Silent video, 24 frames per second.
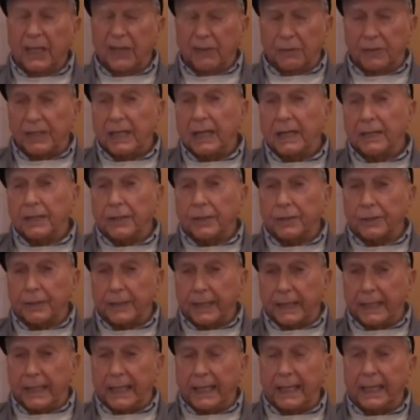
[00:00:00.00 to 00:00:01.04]
Was down there
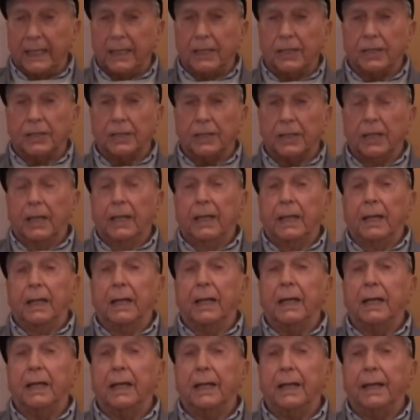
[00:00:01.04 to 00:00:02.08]
30 days,
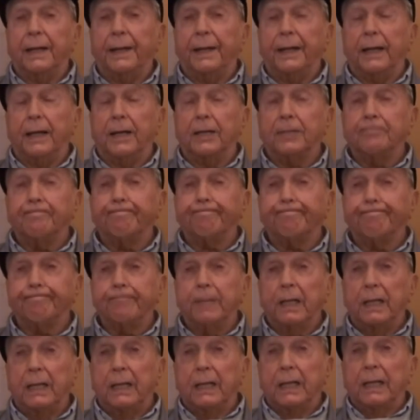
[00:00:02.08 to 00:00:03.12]
and
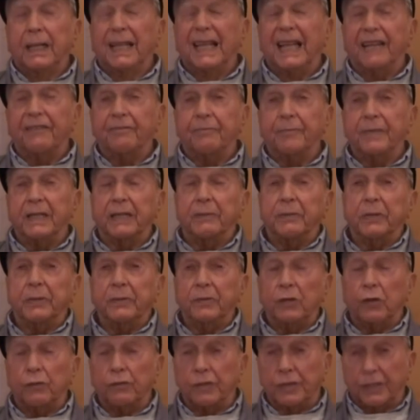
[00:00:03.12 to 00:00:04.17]
from there we
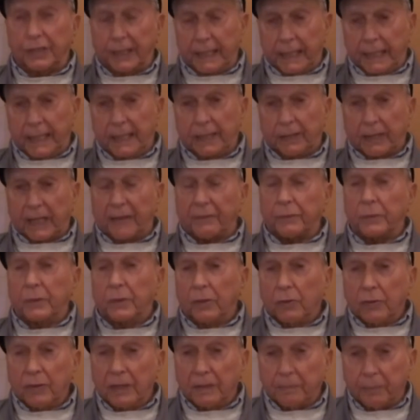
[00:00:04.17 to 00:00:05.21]
went overseas after we
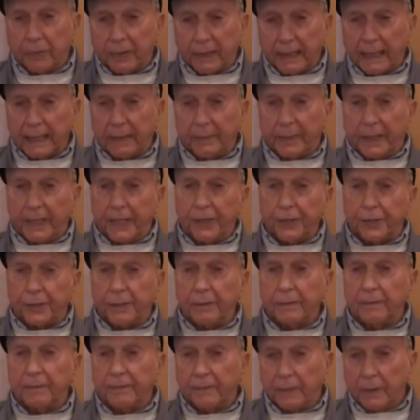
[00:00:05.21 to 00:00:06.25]
loaded up with
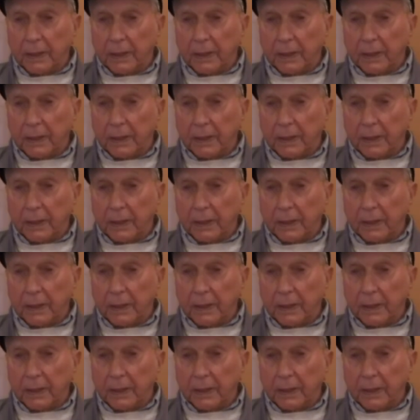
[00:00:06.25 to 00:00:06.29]
ammunition,